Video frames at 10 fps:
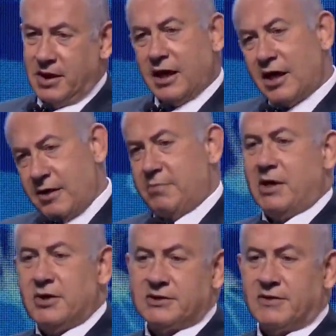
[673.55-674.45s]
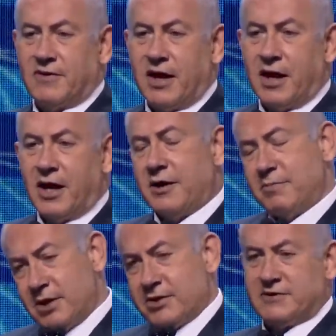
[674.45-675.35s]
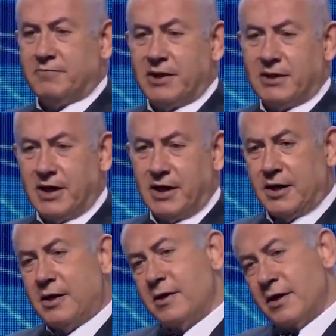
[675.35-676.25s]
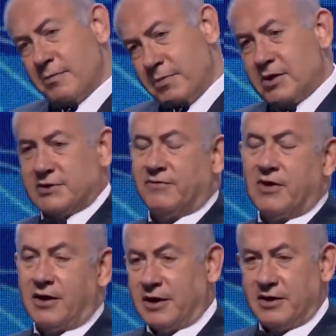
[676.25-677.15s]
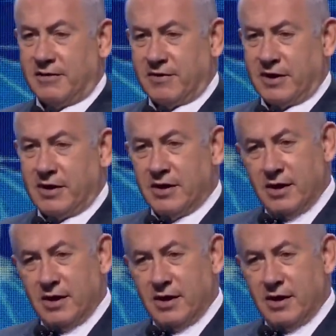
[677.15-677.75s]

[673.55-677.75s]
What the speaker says: again, because of AI, because of big data, because of connectivity,